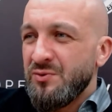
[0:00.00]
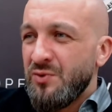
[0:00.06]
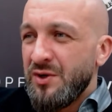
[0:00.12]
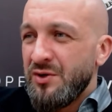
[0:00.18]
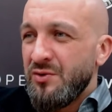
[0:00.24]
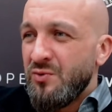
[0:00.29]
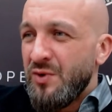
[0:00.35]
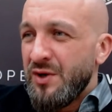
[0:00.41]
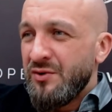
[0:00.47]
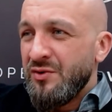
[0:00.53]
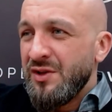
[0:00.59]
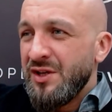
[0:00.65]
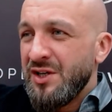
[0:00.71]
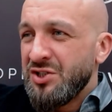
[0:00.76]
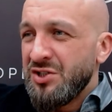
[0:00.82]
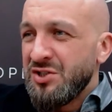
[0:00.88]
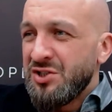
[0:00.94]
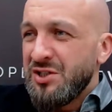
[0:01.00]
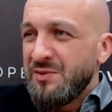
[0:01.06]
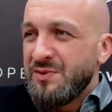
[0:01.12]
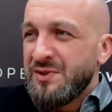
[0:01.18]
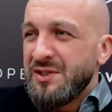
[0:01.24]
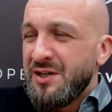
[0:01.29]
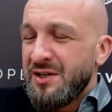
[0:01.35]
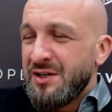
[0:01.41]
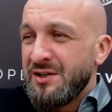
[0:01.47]
one-on-one
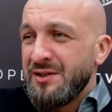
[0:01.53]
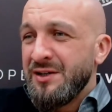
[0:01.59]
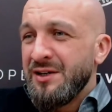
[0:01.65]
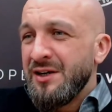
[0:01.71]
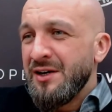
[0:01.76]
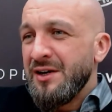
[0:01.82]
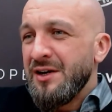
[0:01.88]
relationships, are